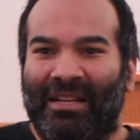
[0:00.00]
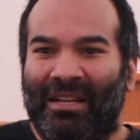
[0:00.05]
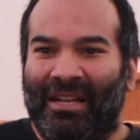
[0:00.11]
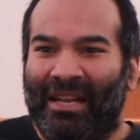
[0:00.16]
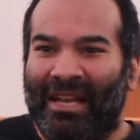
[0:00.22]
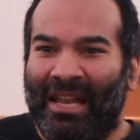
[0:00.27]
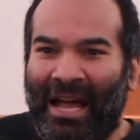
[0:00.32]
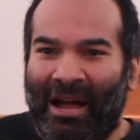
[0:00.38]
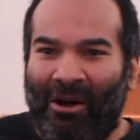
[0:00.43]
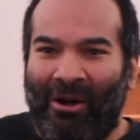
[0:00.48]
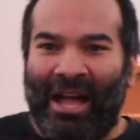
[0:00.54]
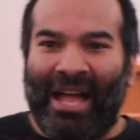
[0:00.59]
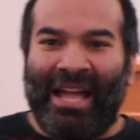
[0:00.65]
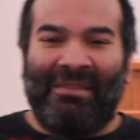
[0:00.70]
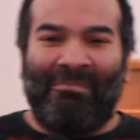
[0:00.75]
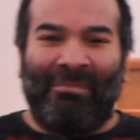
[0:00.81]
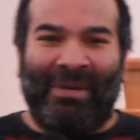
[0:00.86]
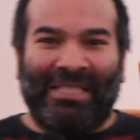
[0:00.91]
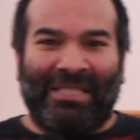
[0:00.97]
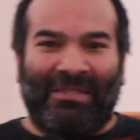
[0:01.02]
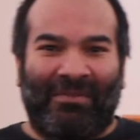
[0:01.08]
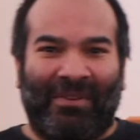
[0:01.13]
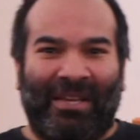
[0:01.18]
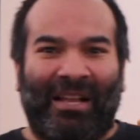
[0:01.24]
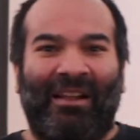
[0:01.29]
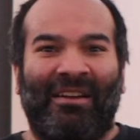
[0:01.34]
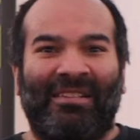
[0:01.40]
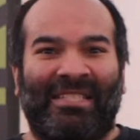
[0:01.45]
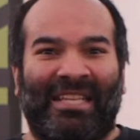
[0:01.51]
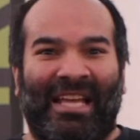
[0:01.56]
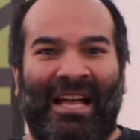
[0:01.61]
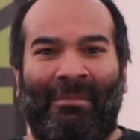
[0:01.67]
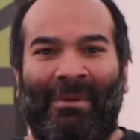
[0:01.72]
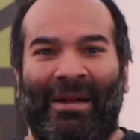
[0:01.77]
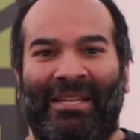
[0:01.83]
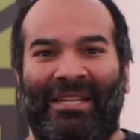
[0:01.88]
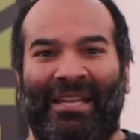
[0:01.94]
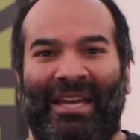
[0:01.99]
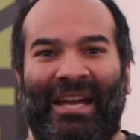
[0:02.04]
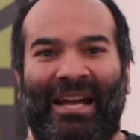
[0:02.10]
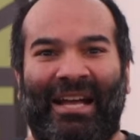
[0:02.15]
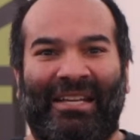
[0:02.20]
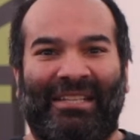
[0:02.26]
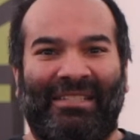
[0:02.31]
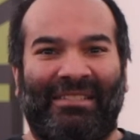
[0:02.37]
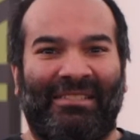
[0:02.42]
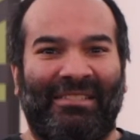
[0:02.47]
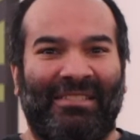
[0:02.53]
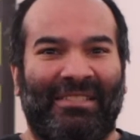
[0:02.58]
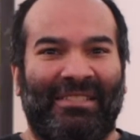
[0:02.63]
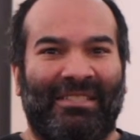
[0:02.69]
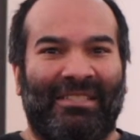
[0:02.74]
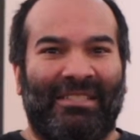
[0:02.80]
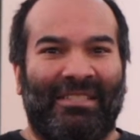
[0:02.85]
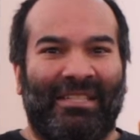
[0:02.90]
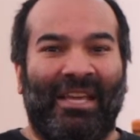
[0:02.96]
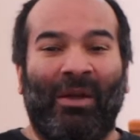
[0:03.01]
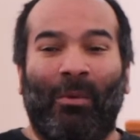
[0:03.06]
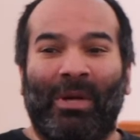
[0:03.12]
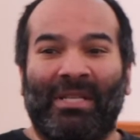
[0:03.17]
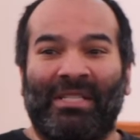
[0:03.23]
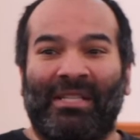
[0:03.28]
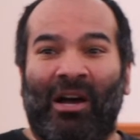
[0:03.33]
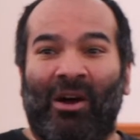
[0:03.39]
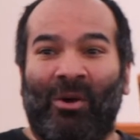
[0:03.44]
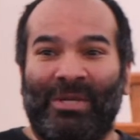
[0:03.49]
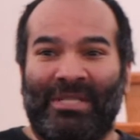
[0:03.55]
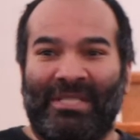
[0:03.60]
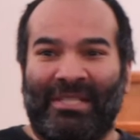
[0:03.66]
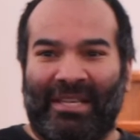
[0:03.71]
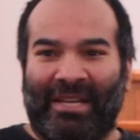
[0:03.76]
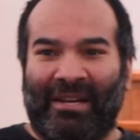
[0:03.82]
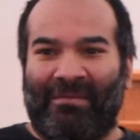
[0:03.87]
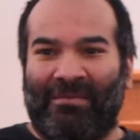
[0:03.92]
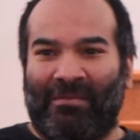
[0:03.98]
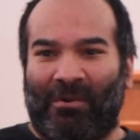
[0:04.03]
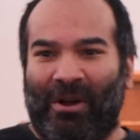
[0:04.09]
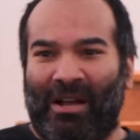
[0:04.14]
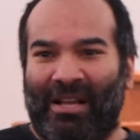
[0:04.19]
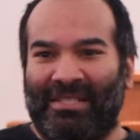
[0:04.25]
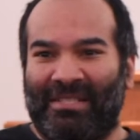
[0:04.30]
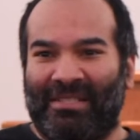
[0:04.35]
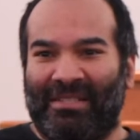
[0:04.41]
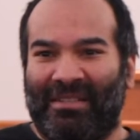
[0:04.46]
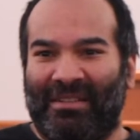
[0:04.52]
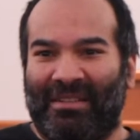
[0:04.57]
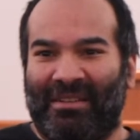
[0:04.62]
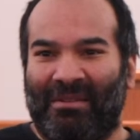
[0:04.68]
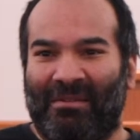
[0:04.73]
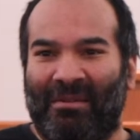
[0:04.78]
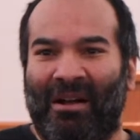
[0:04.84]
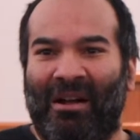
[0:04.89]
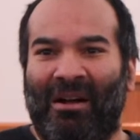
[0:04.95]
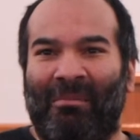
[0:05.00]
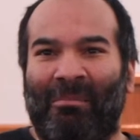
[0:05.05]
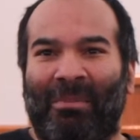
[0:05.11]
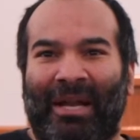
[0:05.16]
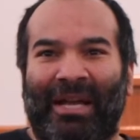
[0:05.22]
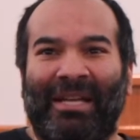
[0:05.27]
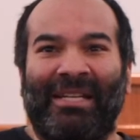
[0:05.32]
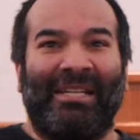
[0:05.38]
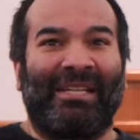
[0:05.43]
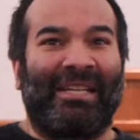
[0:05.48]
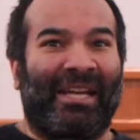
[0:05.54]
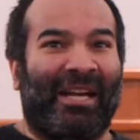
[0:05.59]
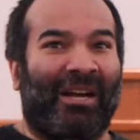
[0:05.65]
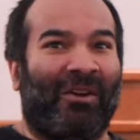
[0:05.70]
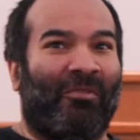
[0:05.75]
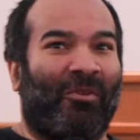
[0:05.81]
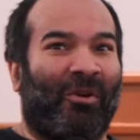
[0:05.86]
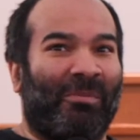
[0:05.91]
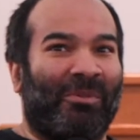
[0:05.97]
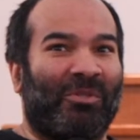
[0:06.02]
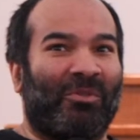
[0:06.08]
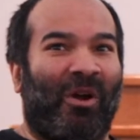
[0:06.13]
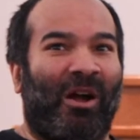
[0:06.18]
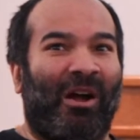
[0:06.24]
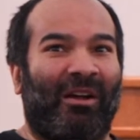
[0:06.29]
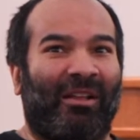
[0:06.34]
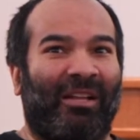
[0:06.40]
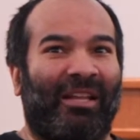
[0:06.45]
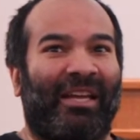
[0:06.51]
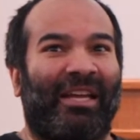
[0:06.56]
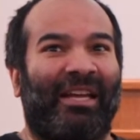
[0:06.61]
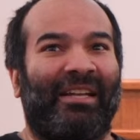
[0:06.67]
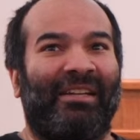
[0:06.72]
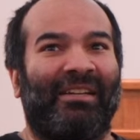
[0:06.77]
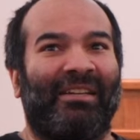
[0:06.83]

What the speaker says: Now, I had mixed feelings on my dad, and he wasn't always there for us. But I did care for him strongly,